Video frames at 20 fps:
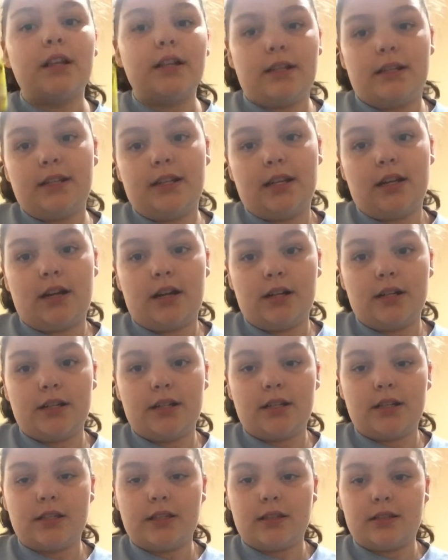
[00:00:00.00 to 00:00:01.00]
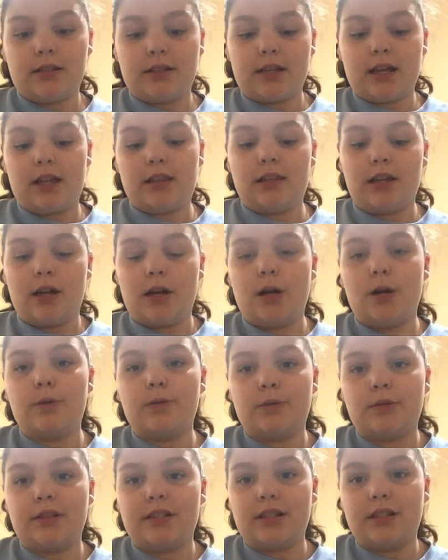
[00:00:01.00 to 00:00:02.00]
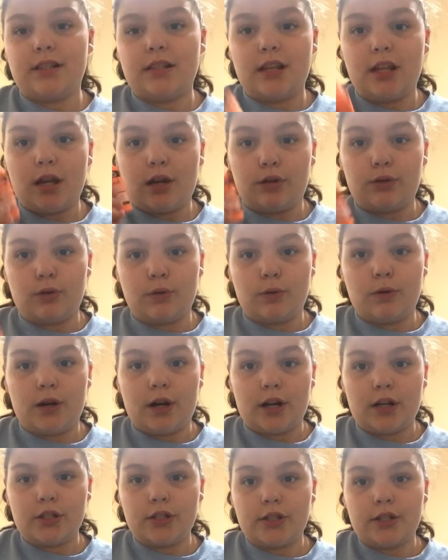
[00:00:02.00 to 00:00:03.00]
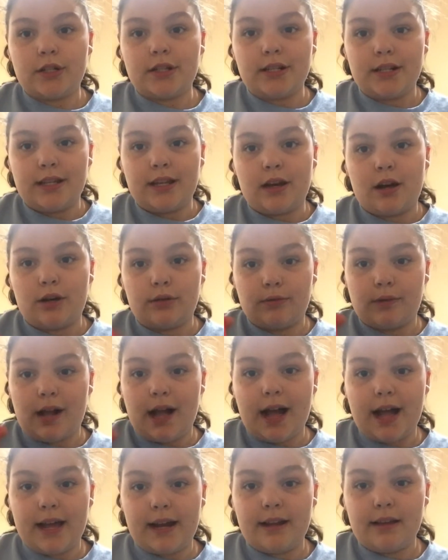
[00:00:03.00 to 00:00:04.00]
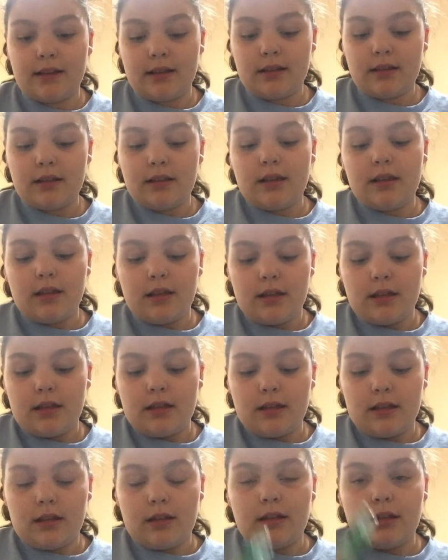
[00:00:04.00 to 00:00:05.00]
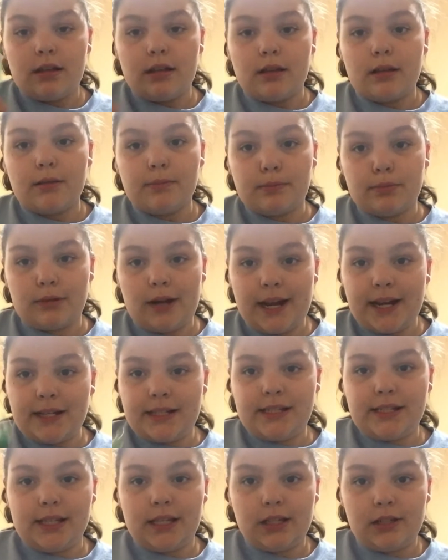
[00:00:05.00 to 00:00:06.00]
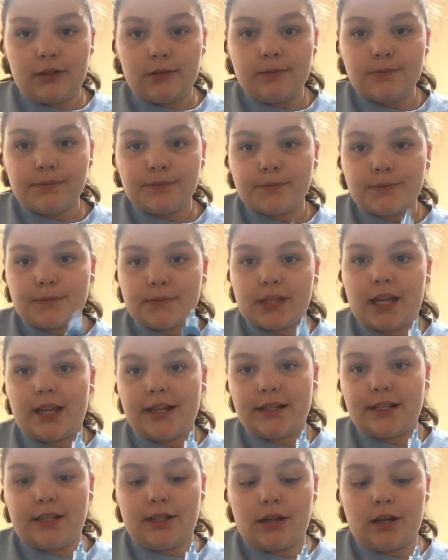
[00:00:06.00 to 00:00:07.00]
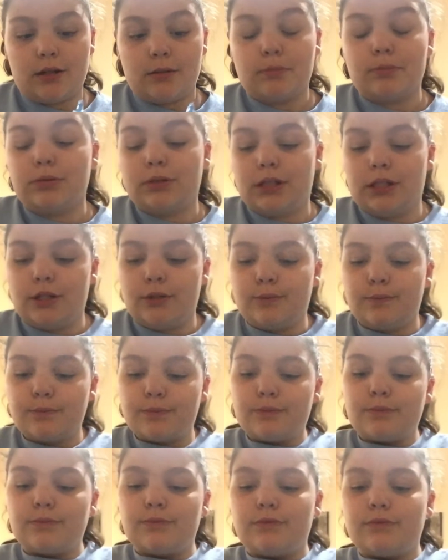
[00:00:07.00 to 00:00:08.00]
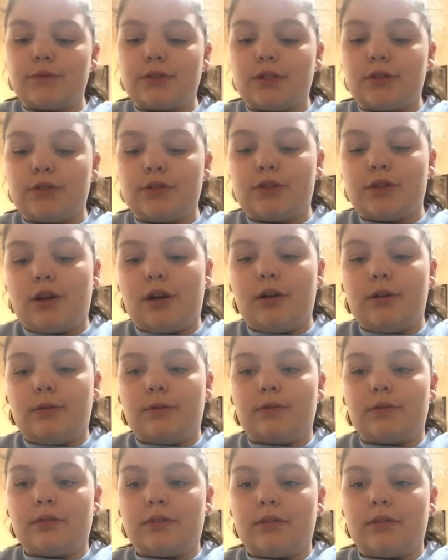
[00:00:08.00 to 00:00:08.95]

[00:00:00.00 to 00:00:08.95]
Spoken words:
neon yellow, neon orange, neon red, bright teal, and neon blue. So